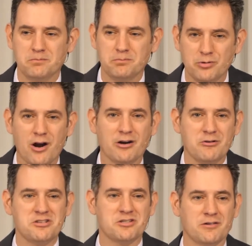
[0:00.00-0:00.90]

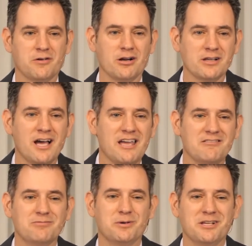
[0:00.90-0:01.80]
progress of our
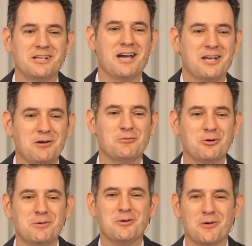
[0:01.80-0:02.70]
life, but yet it will
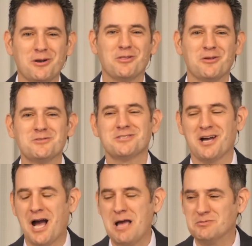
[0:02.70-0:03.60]
be one of those
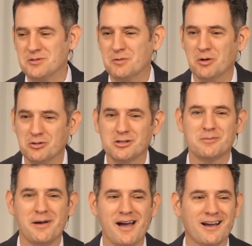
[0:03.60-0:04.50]
times that we'll look
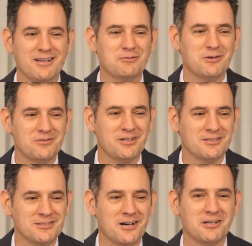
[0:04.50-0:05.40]
back and
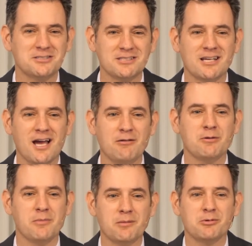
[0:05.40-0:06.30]
reflect on and say, I
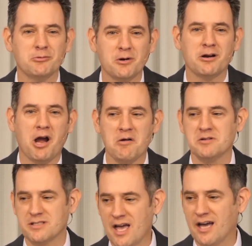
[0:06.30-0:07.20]
remember where I
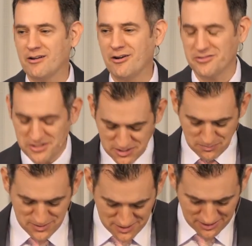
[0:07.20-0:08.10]
was at on this
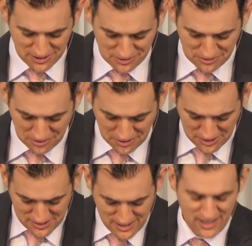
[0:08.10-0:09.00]
particular
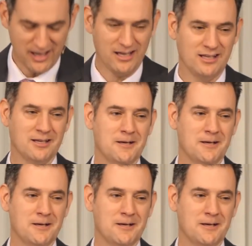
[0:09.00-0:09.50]
day.